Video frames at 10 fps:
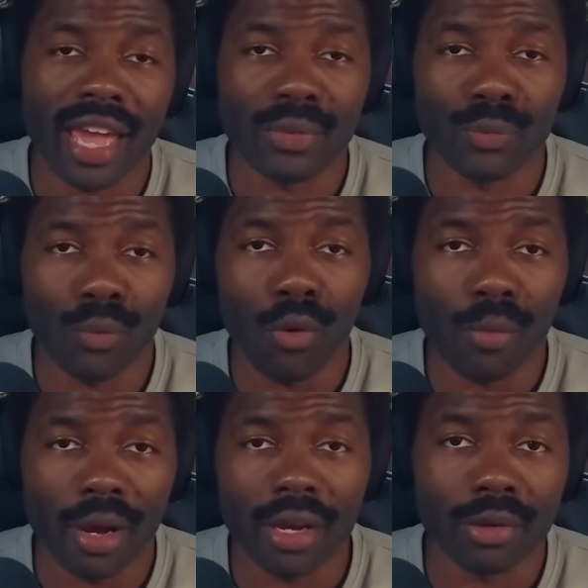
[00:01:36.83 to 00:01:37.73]
and
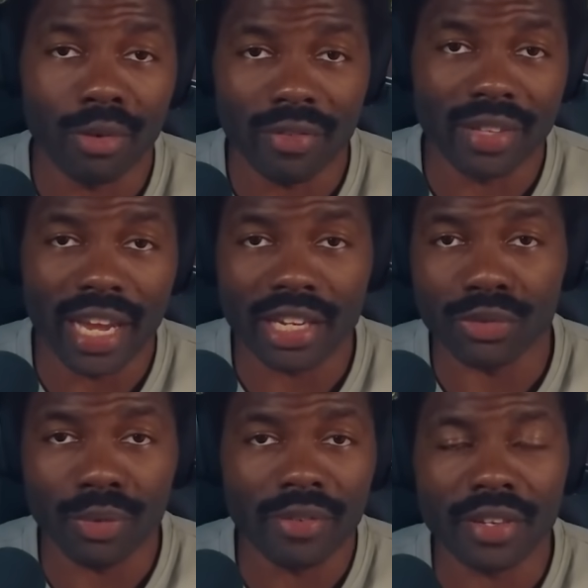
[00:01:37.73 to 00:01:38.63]
warmer with
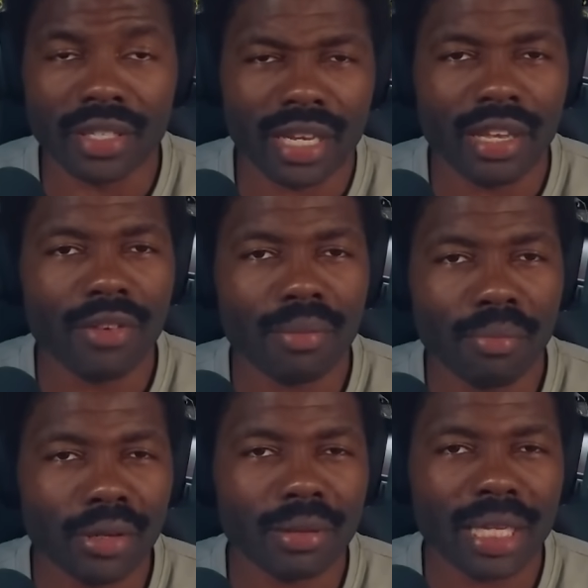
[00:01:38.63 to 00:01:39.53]
lakes, rivers and even
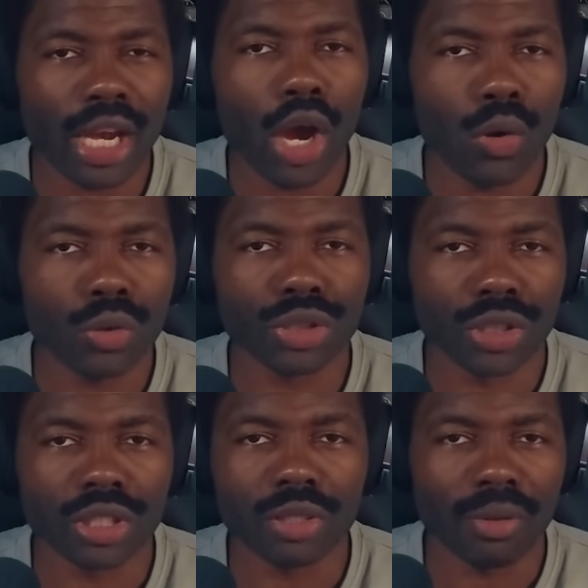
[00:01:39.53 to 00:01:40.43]
possibly
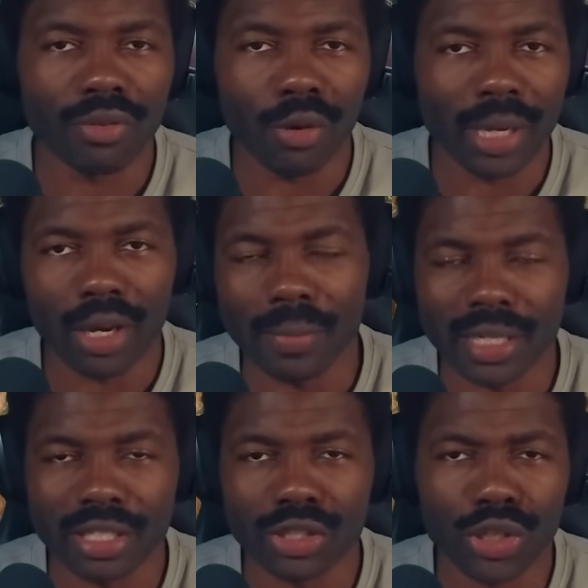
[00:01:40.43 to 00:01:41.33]
oceans before
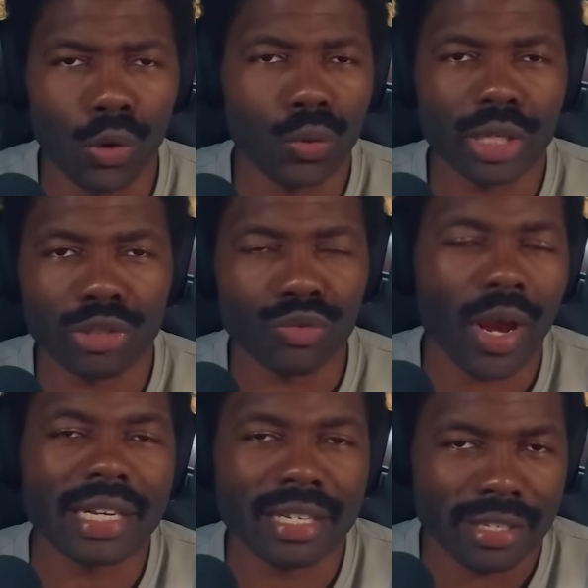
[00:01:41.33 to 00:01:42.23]
becoming this cold and
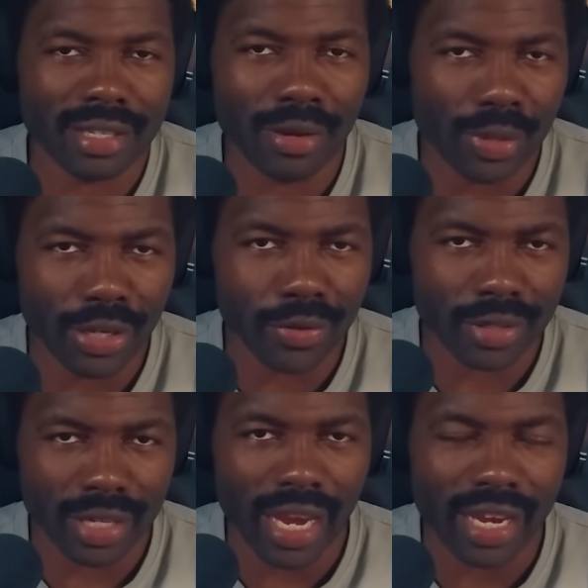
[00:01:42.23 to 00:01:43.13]
dry desert that we know
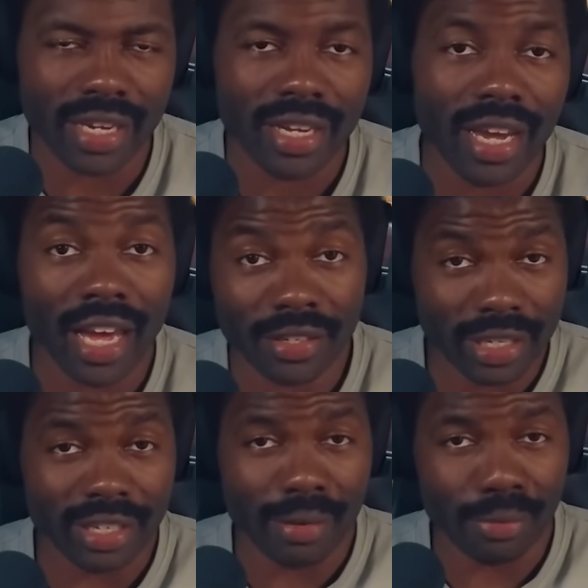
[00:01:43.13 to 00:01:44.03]
today. As an
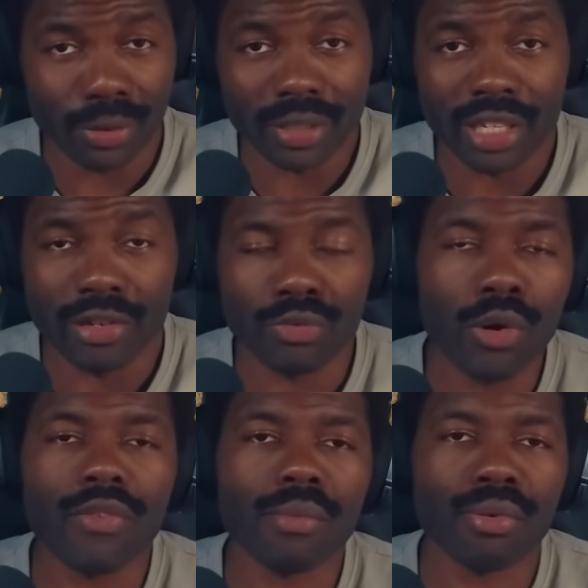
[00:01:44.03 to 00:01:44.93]
example, the
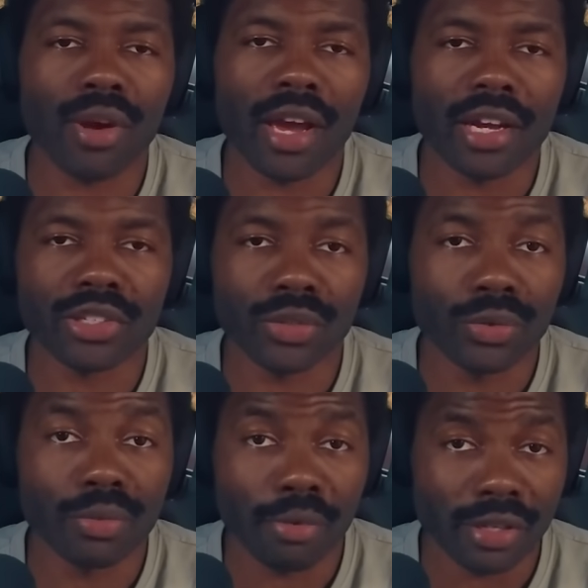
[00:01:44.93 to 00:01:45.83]
rover prior
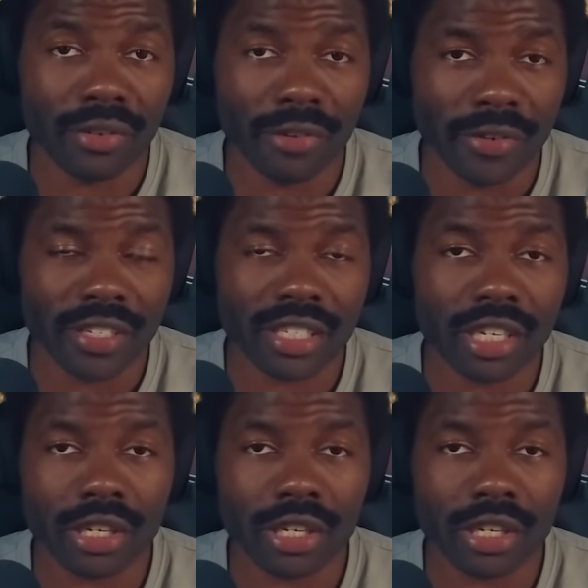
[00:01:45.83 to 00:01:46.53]
to Perseverance